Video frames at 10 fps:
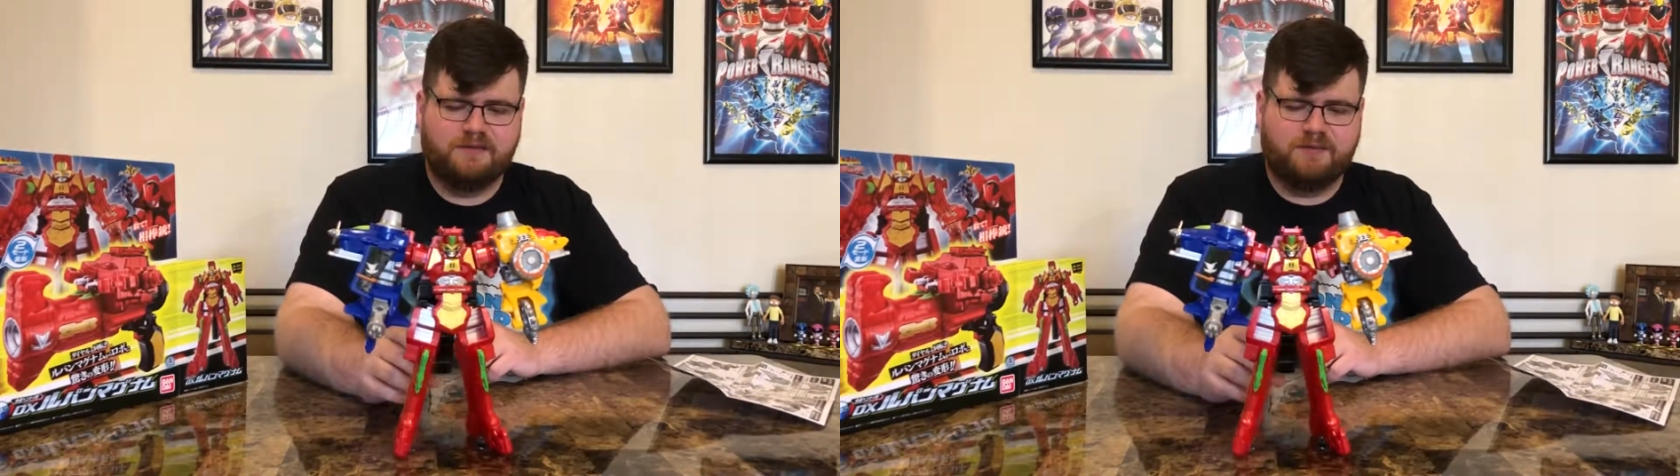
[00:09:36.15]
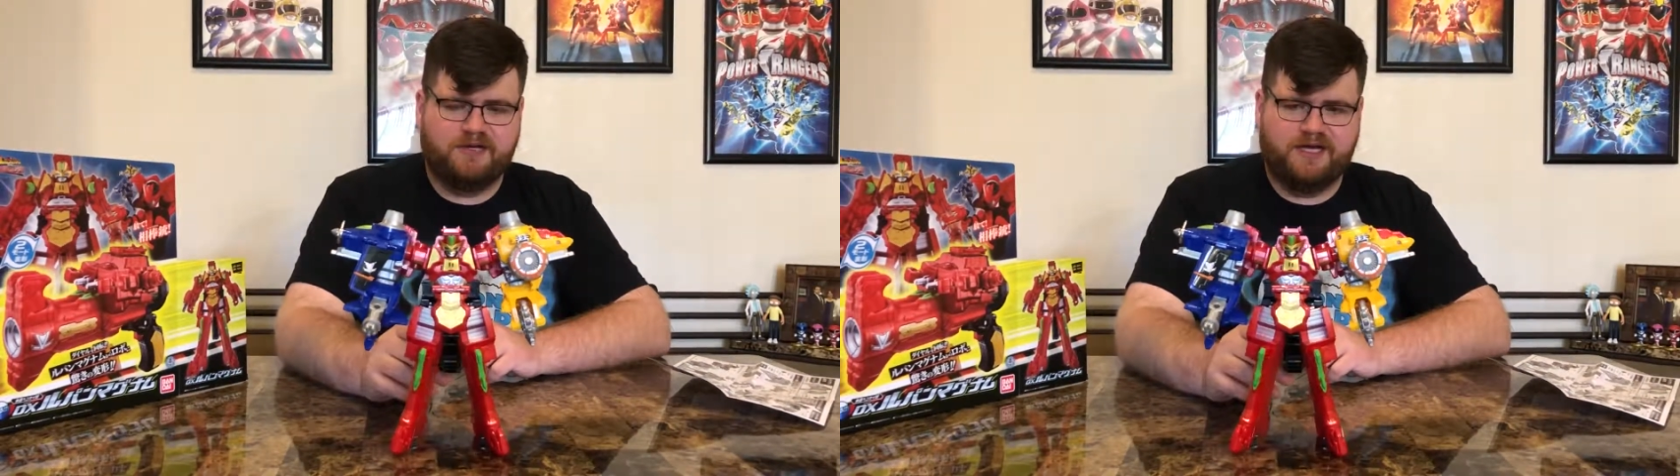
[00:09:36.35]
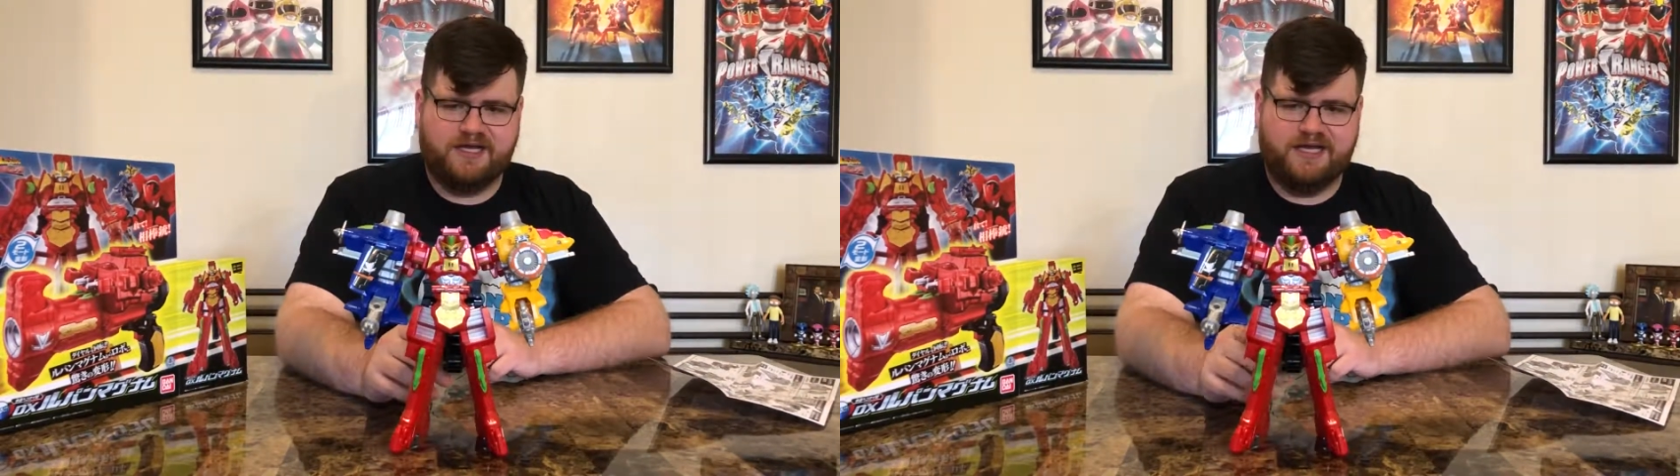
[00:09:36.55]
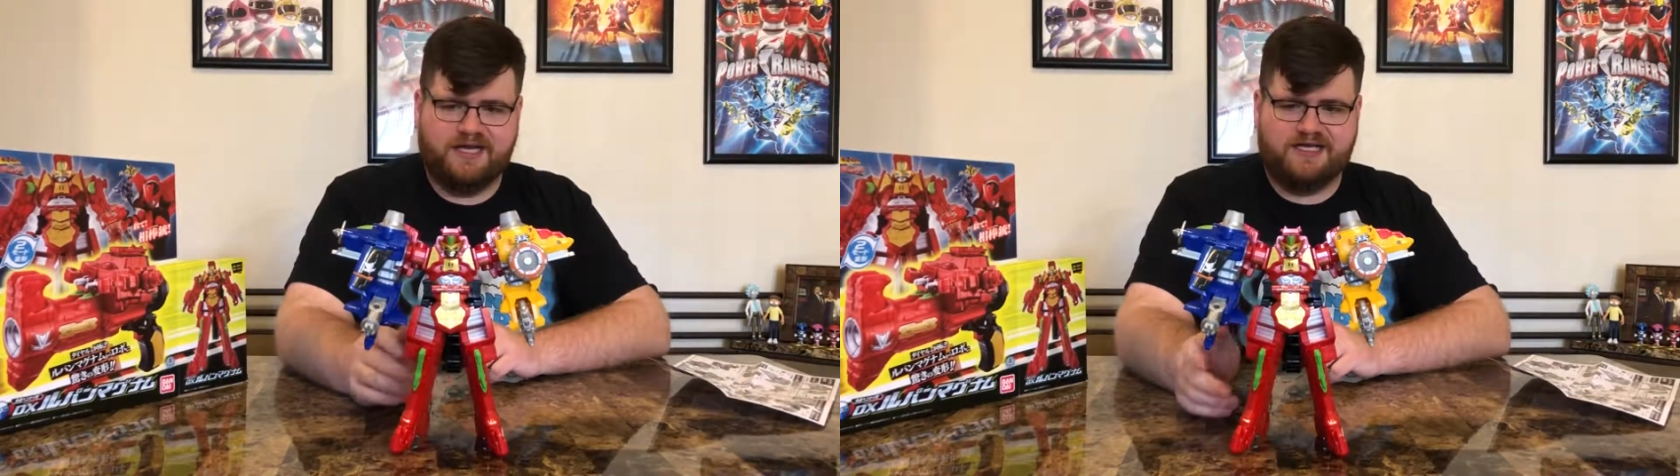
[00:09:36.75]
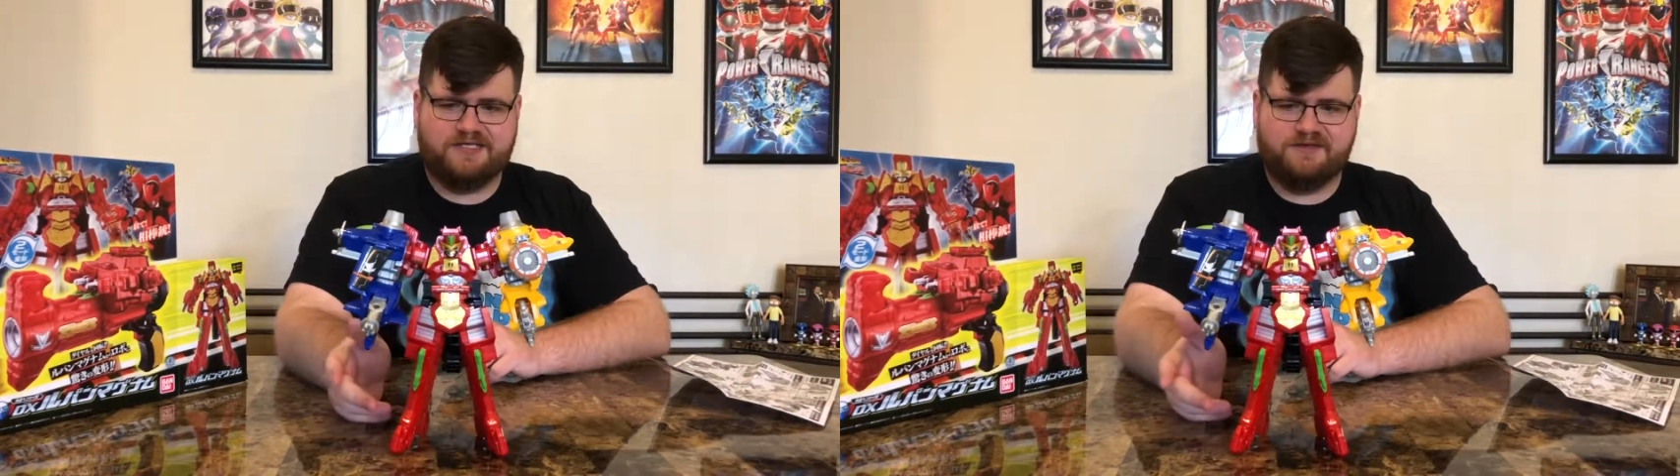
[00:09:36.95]
But
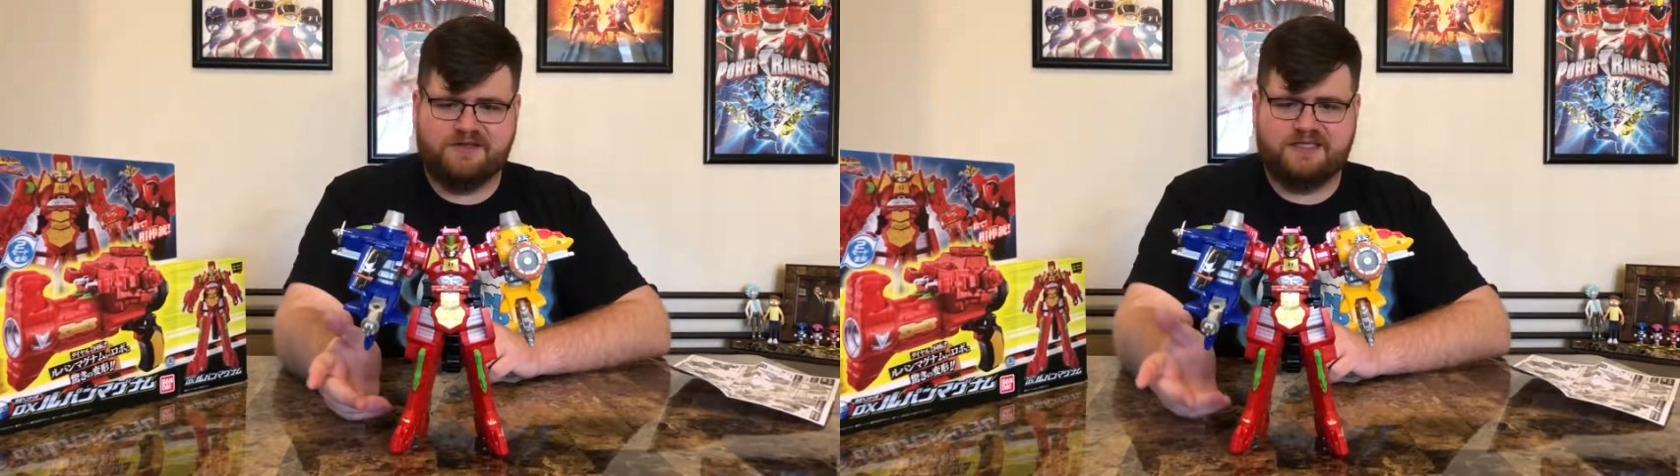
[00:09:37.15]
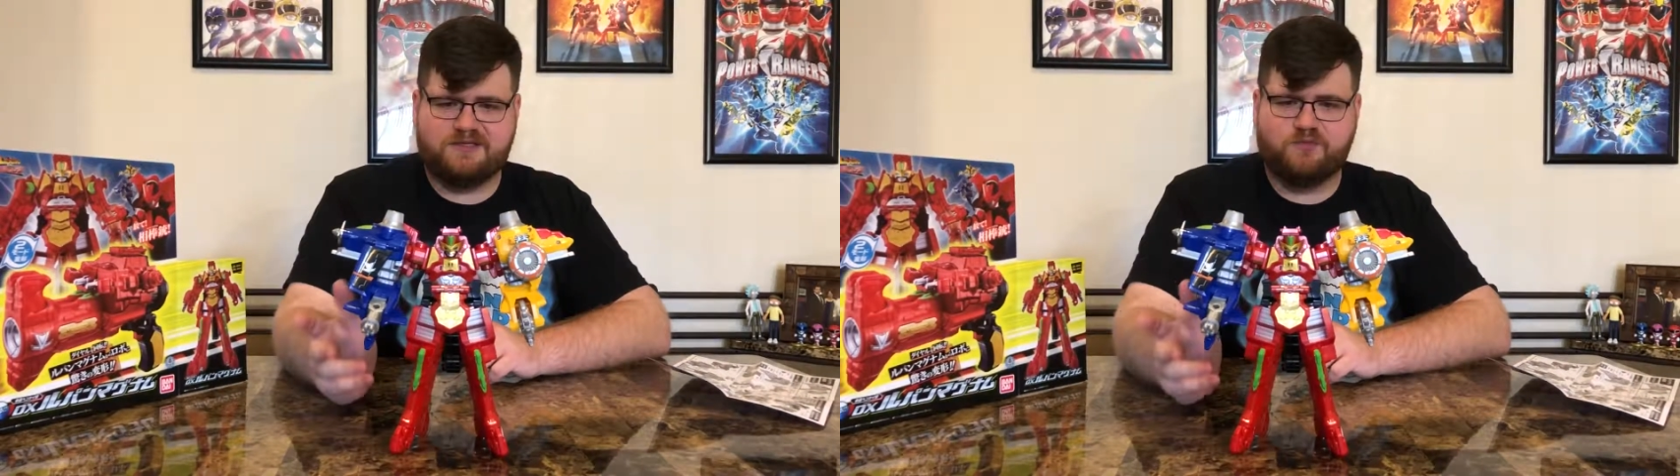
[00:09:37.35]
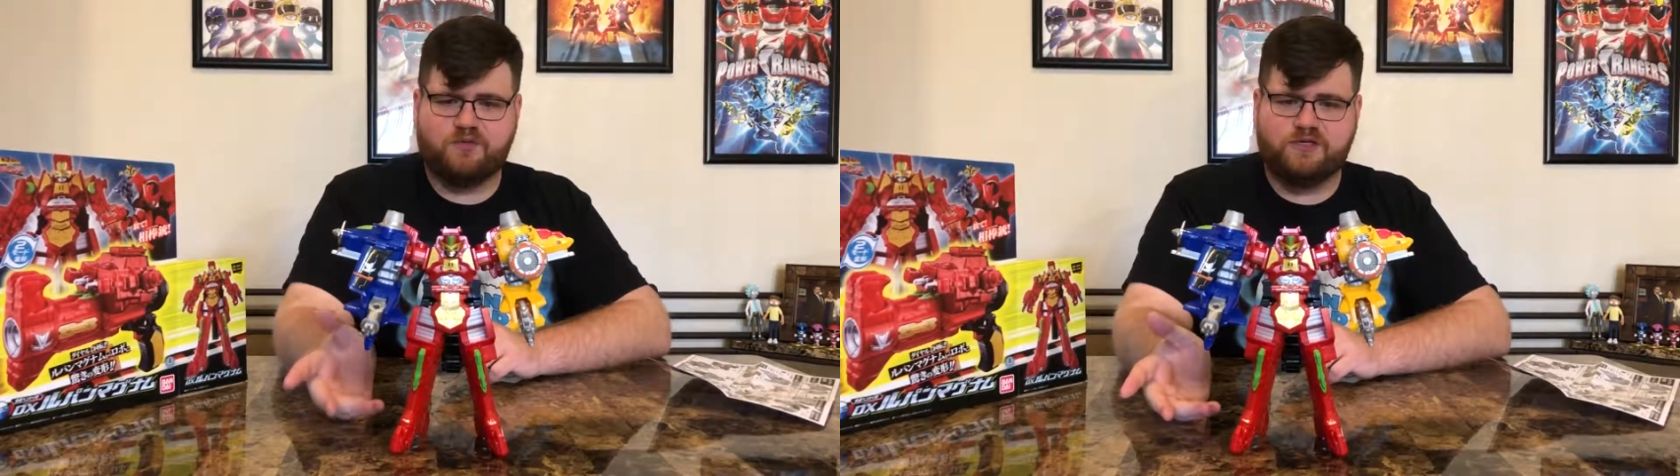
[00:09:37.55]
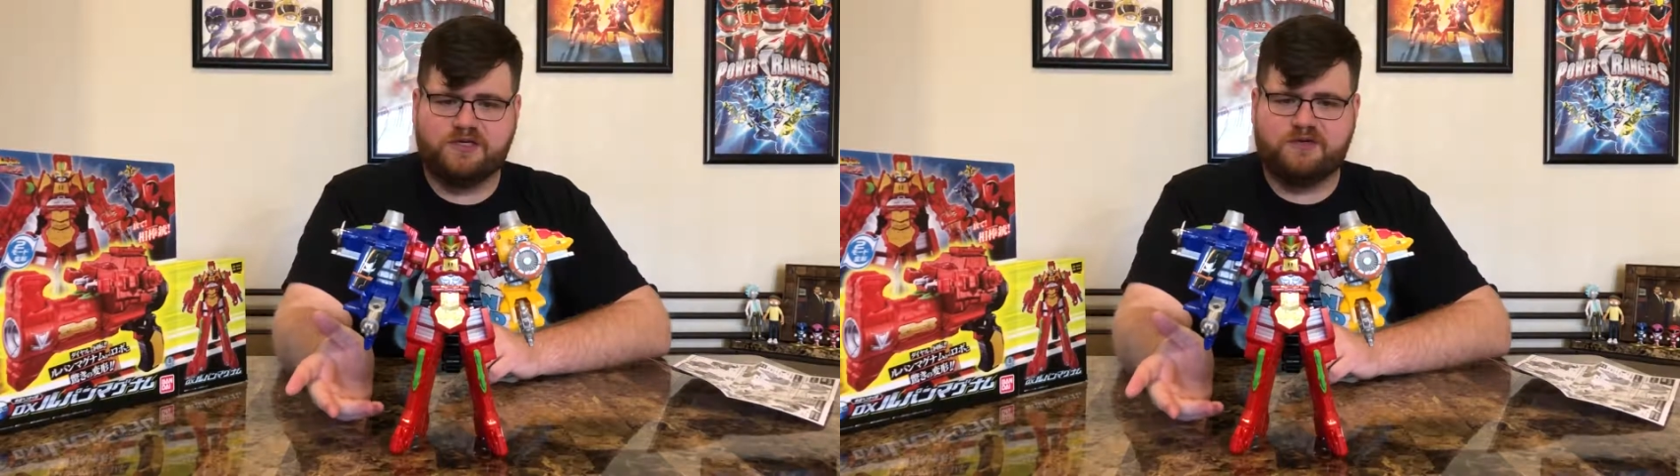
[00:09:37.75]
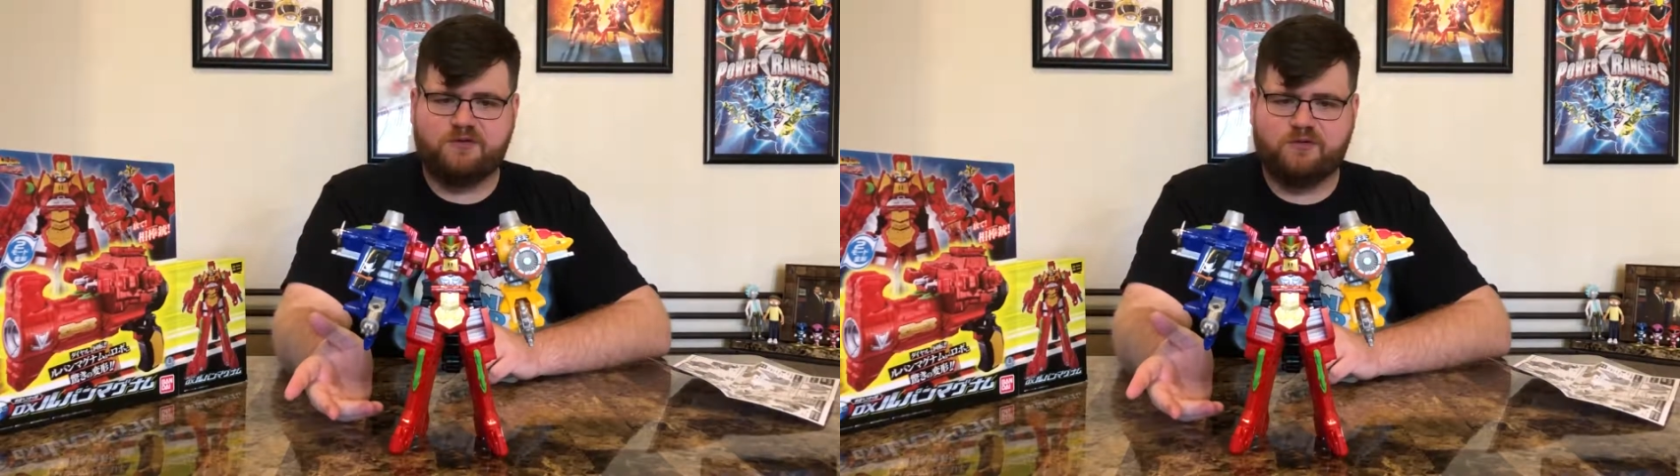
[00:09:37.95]
again, I still think that's a
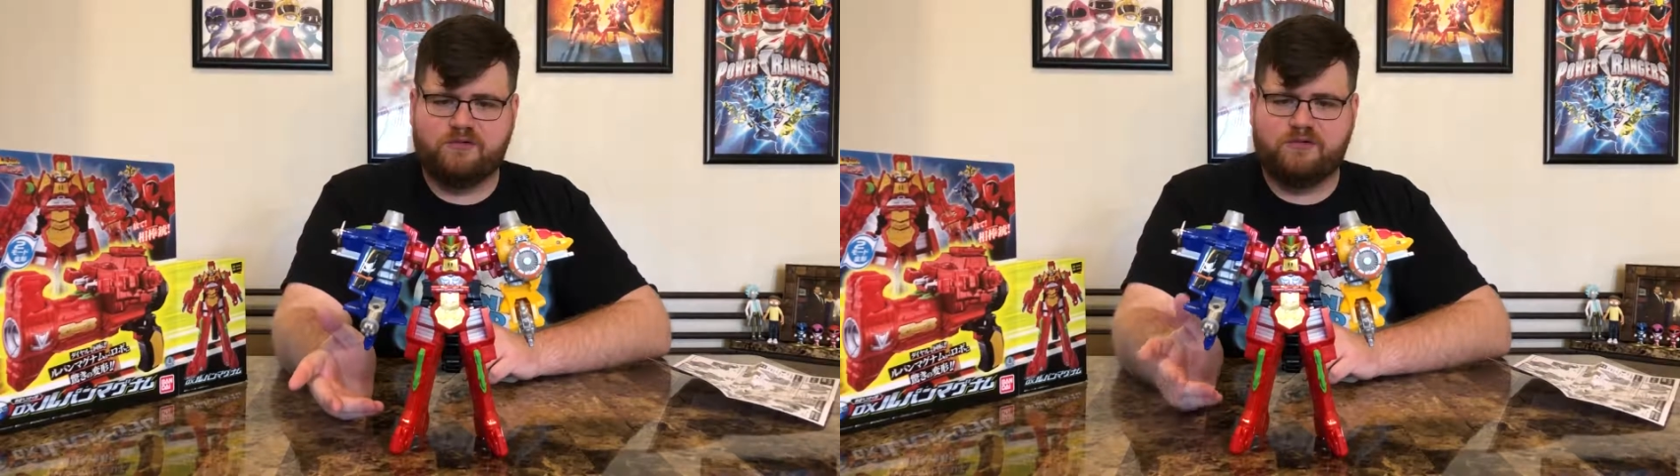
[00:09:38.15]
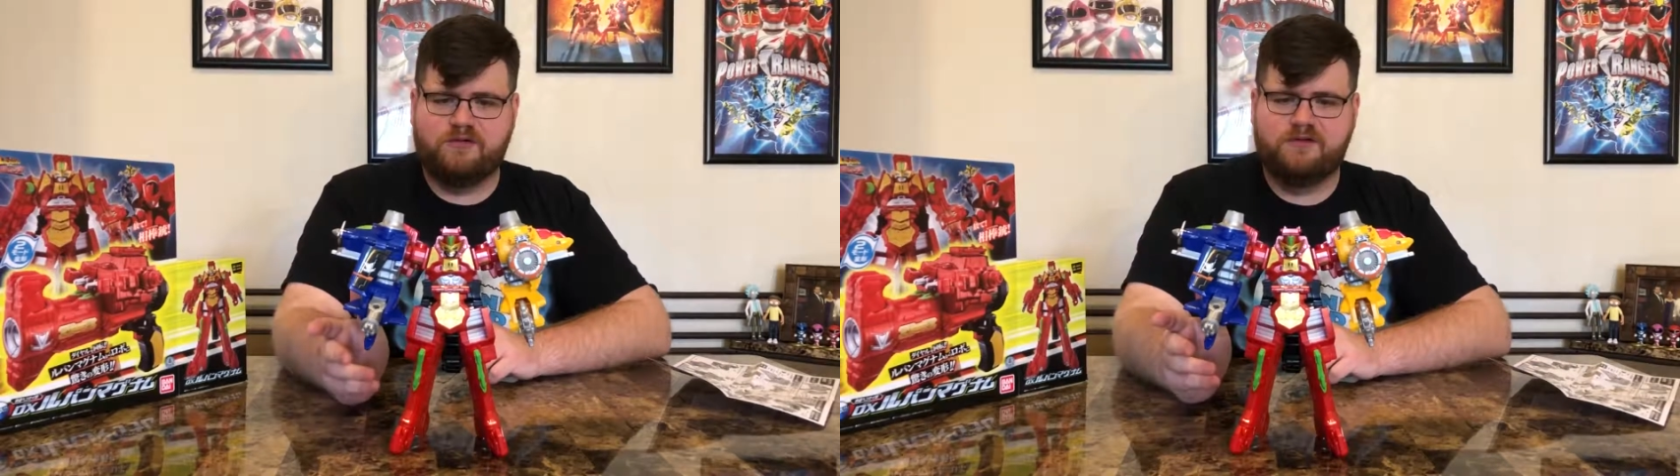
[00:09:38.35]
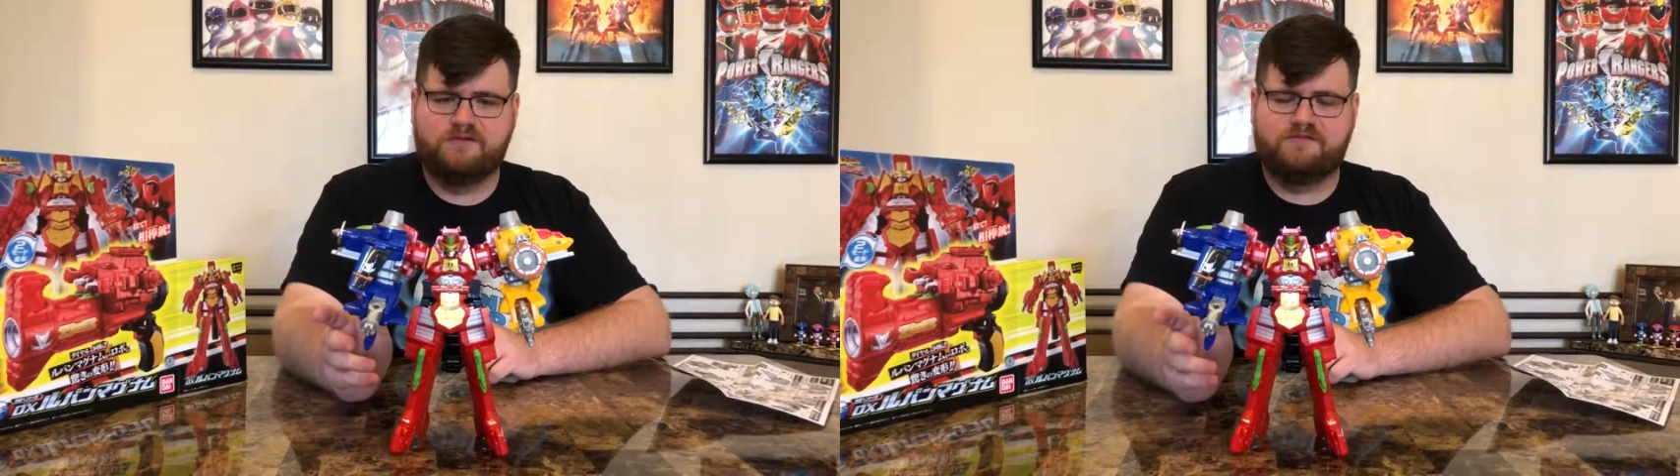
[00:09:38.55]
really cool,